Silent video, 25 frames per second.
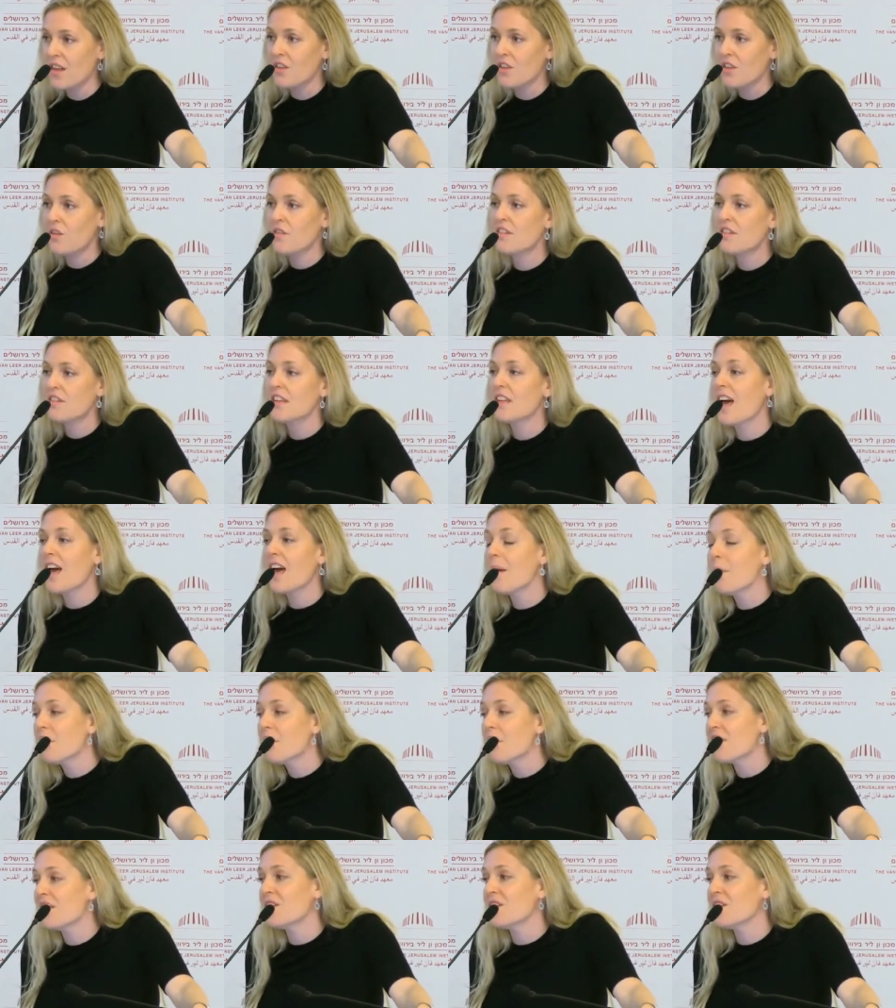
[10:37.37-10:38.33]
You see
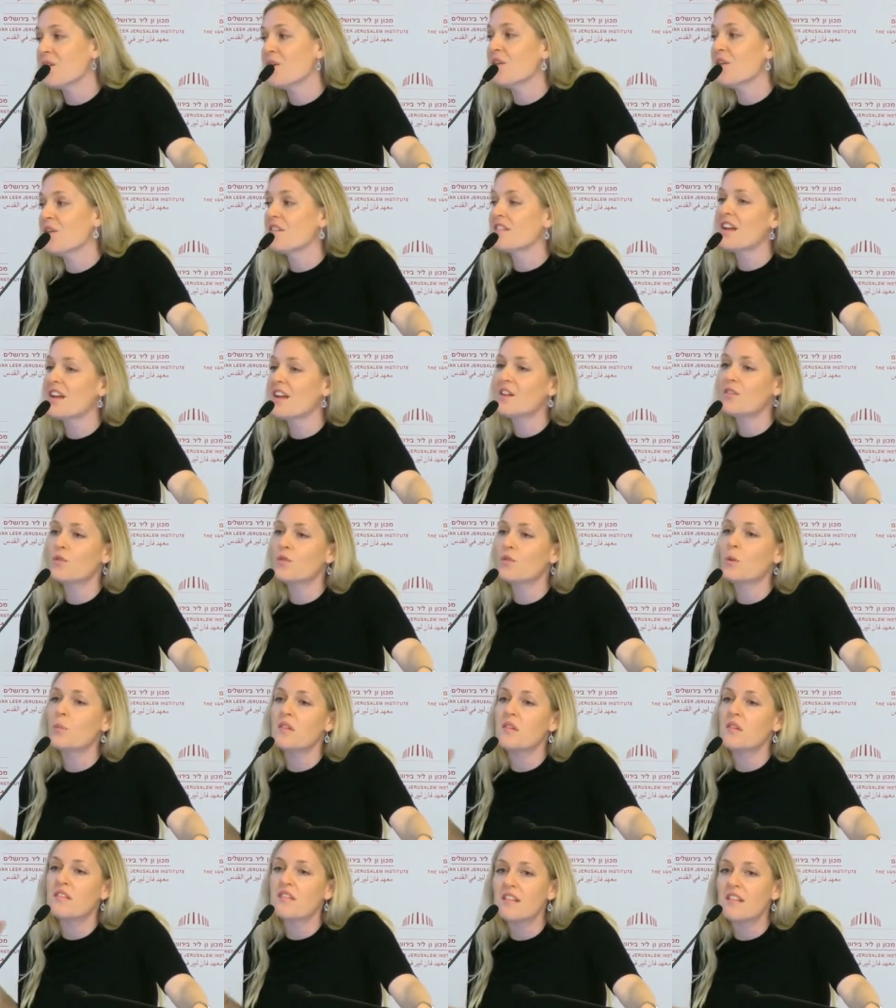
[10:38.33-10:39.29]
camps in Kurdistan of
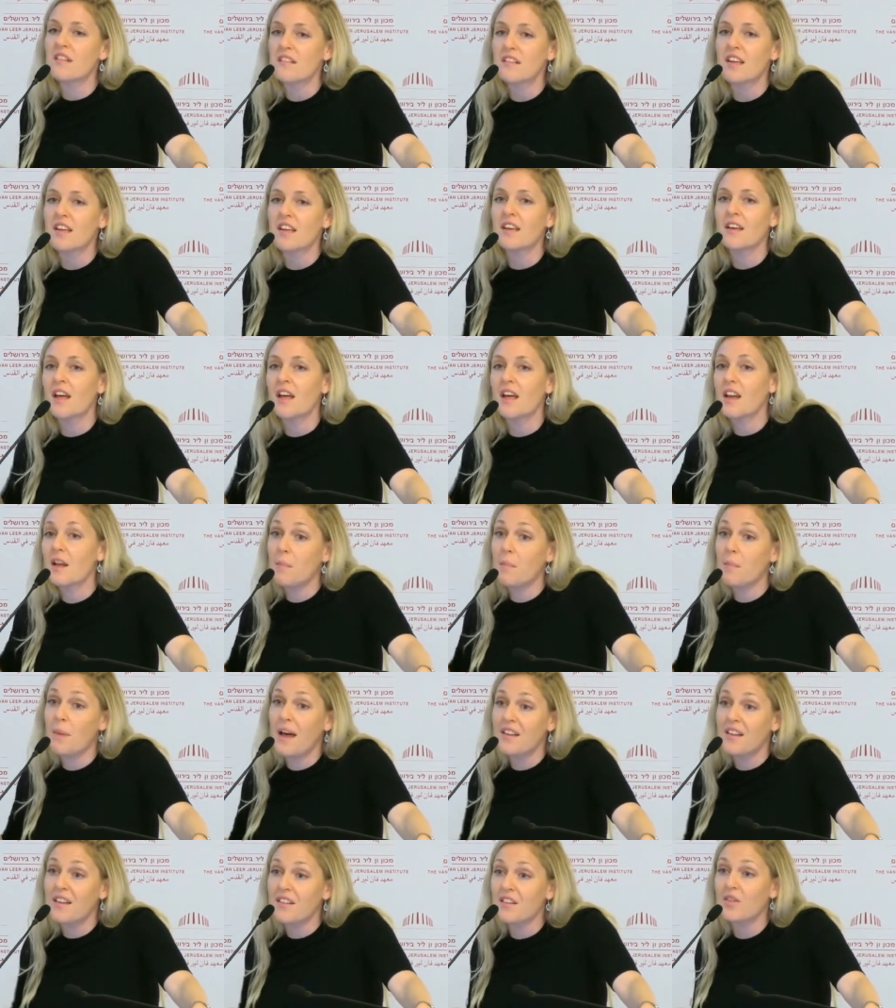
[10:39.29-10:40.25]
women sitting and
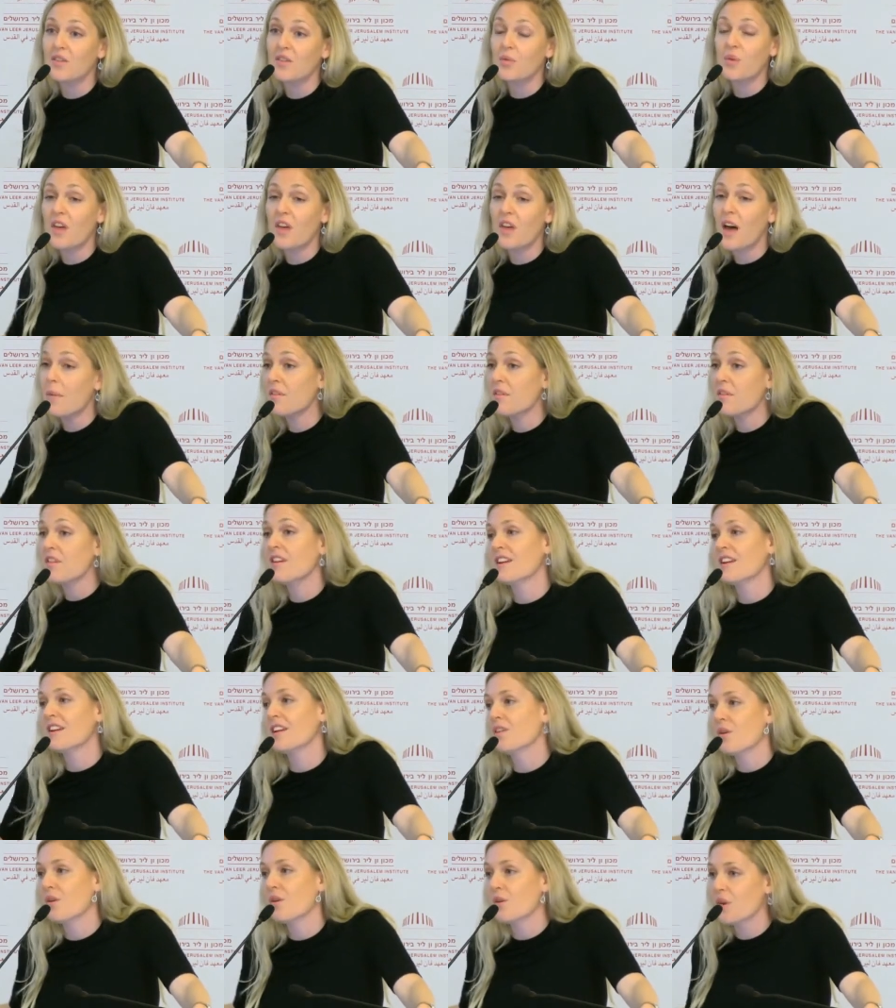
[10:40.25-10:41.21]
abandoned with
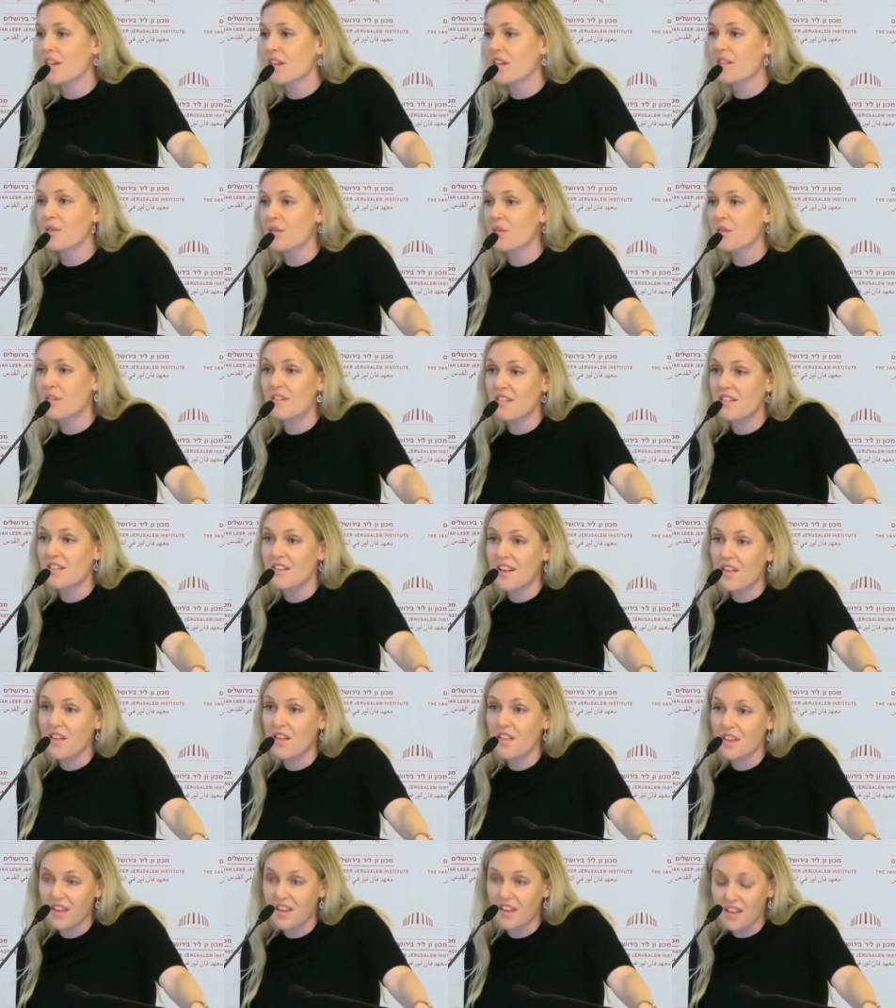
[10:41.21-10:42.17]
absolutely no resources and
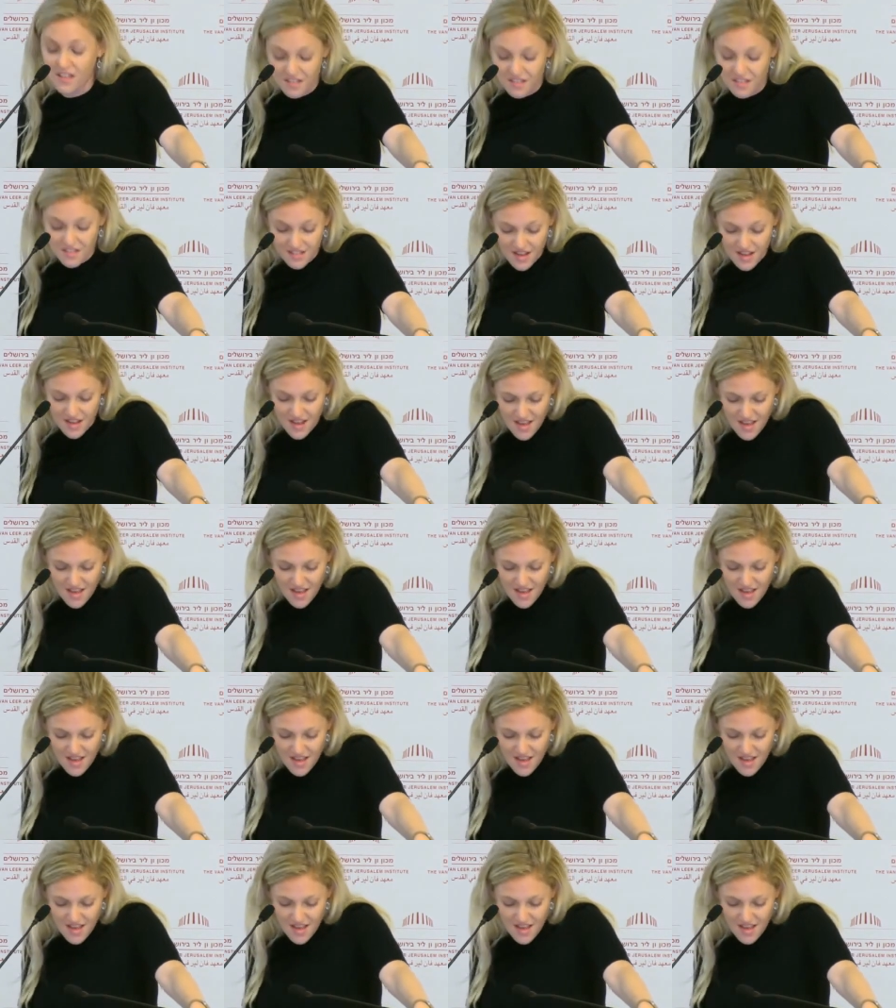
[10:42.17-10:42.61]
nothing else.